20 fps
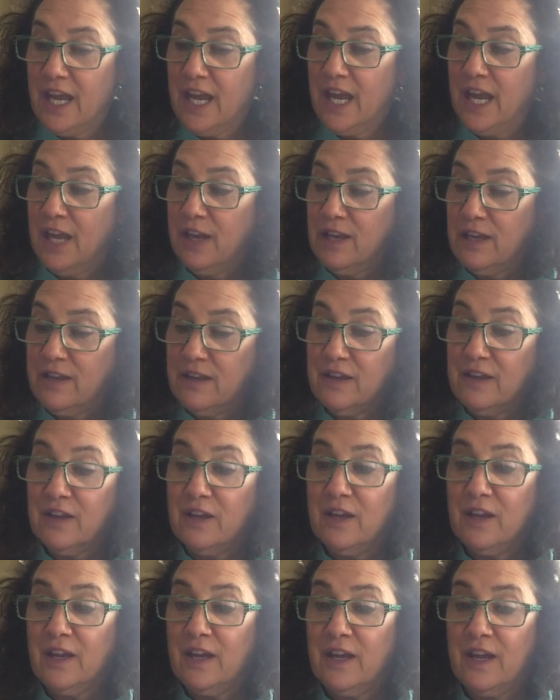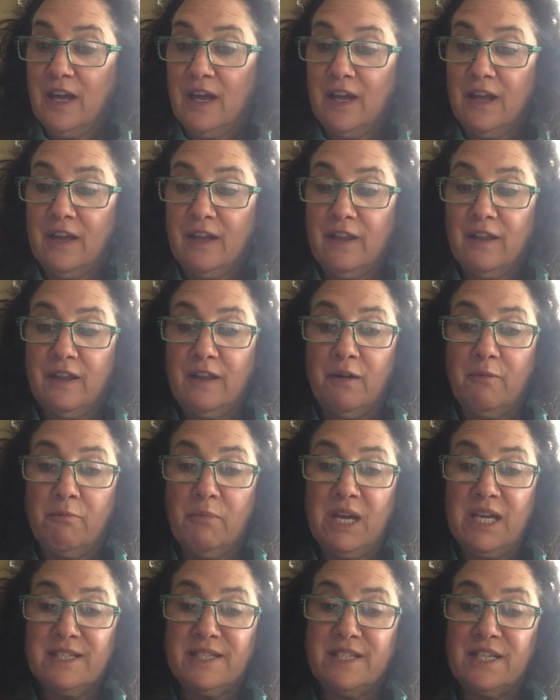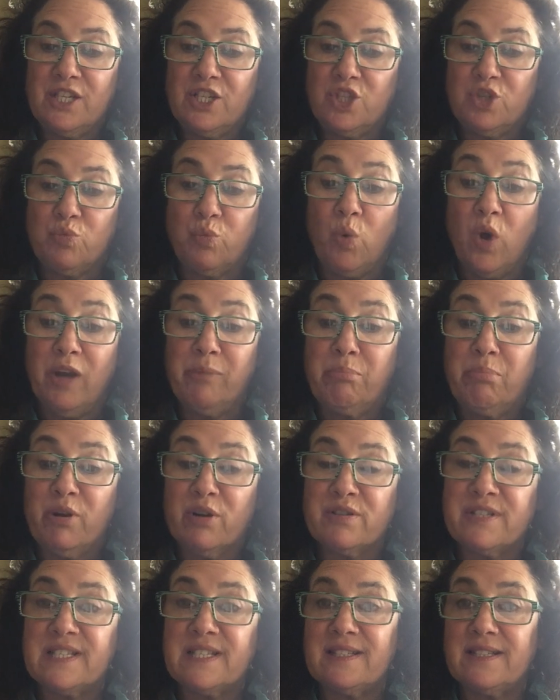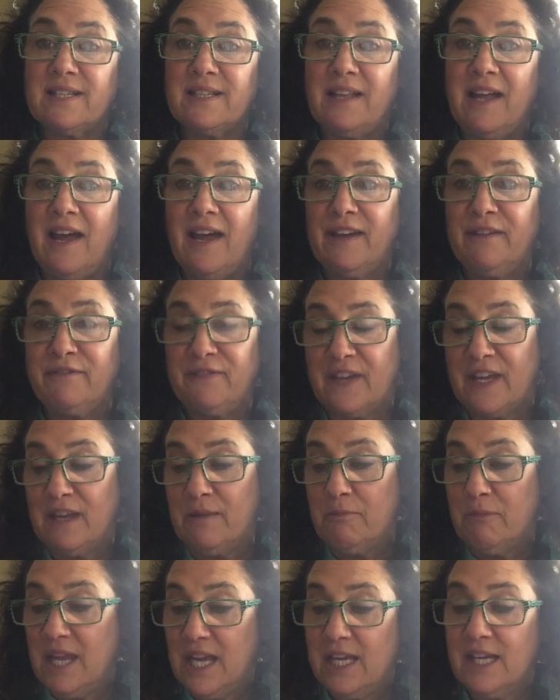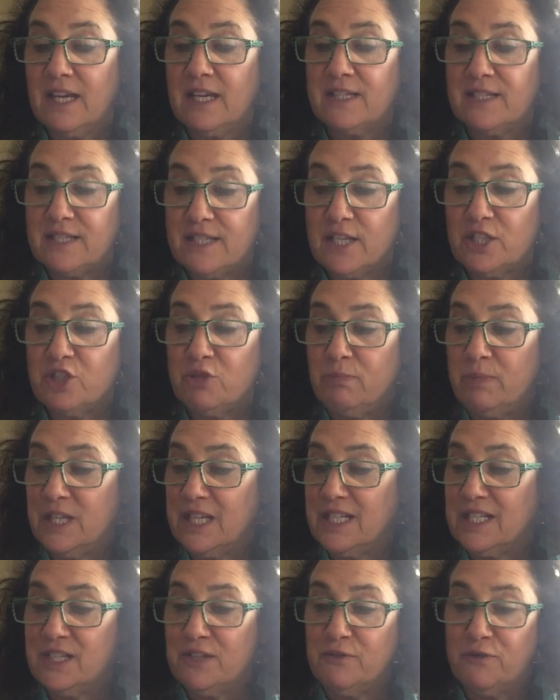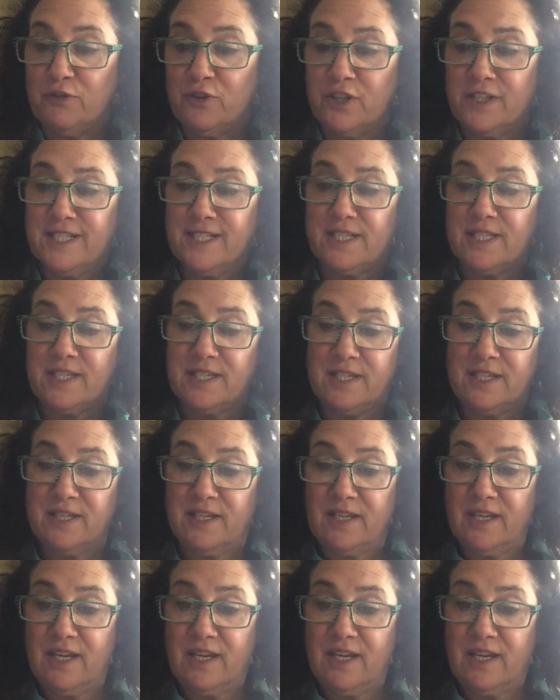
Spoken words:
and the message one person's life can make such a big difference.